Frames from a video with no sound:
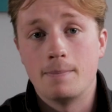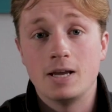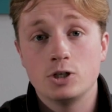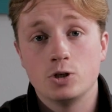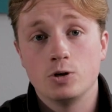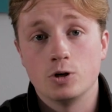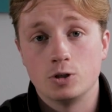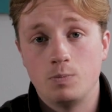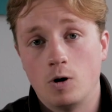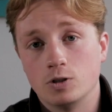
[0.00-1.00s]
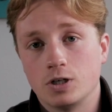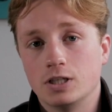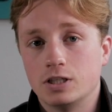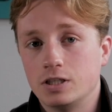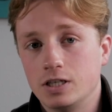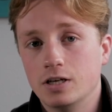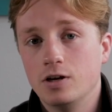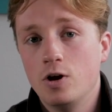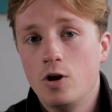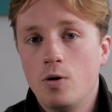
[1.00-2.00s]
and make sure your spotter can see it.
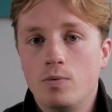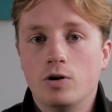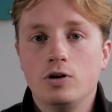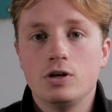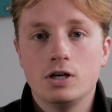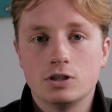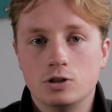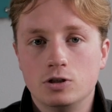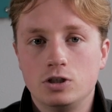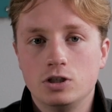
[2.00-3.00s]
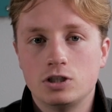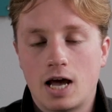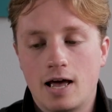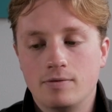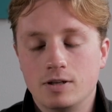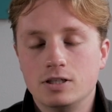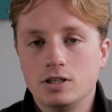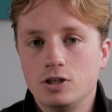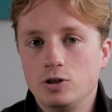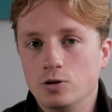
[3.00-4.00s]
We are looking at solutions and this
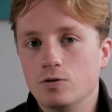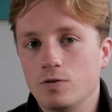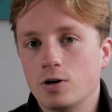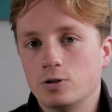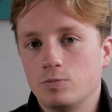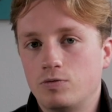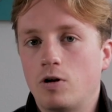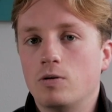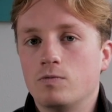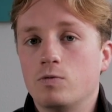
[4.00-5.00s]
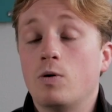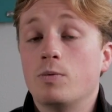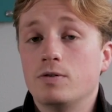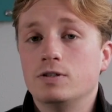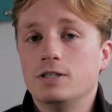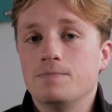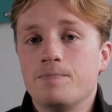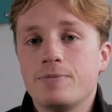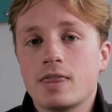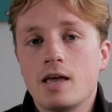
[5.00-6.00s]
is a universal problem from what we've seen.
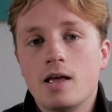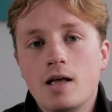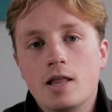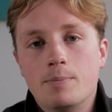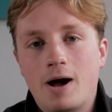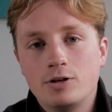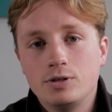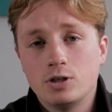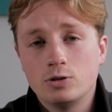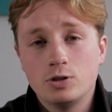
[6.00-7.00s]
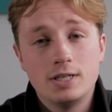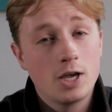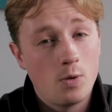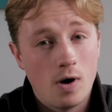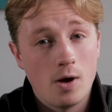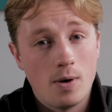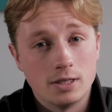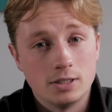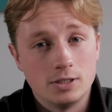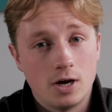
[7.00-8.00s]
The batteries also take quite a while
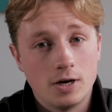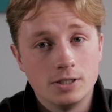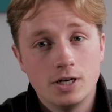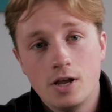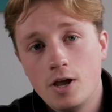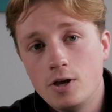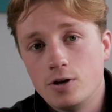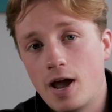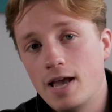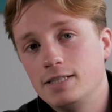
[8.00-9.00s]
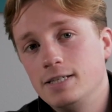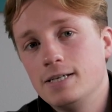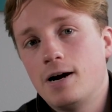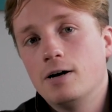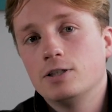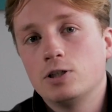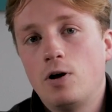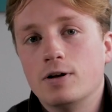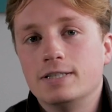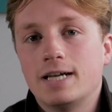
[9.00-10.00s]
to charge. Your SD card
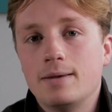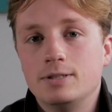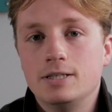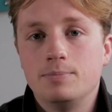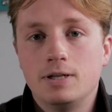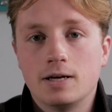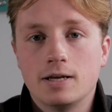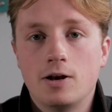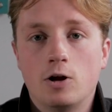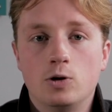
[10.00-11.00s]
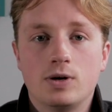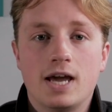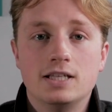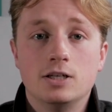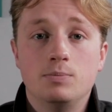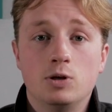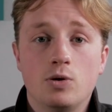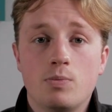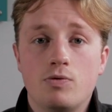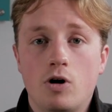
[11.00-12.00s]
slot and Type-C plug-in are located below
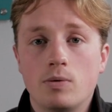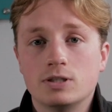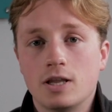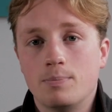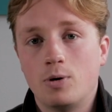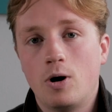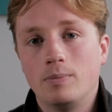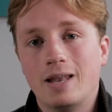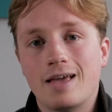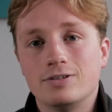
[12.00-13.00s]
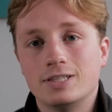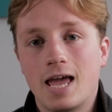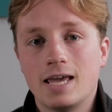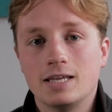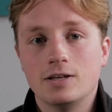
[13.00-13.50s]
the props at the bottom left set